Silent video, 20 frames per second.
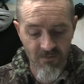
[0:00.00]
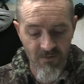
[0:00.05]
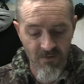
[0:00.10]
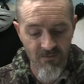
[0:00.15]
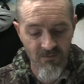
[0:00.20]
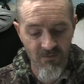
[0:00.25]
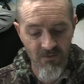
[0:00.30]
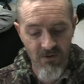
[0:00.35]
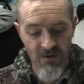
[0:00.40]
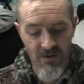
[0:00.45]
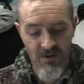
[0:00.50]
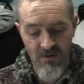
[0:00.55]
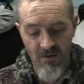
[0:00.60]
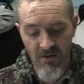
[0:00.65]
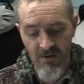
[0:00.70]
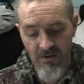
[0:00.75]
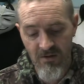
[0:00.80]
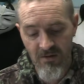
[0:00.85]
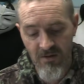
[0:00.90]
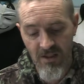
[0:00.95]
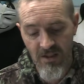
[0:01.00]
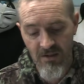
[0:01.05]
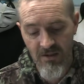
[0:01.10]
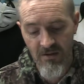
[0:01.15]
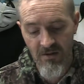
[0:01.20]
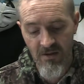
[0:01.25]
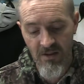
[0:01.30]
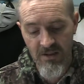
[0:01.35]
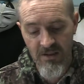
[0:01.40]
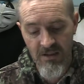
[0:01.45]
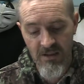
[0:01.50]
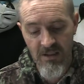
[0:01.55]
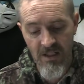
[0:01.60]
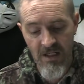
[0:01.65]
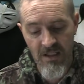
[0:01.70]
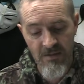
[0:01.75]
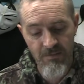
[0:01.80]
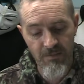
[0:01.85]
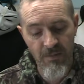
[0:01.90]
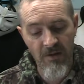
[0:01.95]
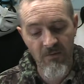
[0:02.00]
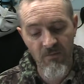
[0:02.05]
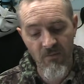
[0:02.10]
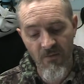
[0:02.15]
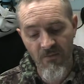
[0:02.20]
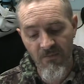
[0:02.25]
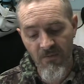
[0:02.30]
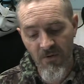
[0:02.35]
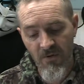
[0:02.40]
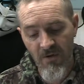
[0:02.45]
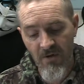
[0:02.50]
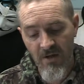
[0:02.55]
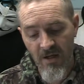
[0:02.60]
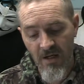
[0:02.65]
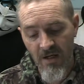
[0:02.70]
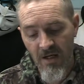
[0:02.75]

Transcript: the 1st night 2019 has been referred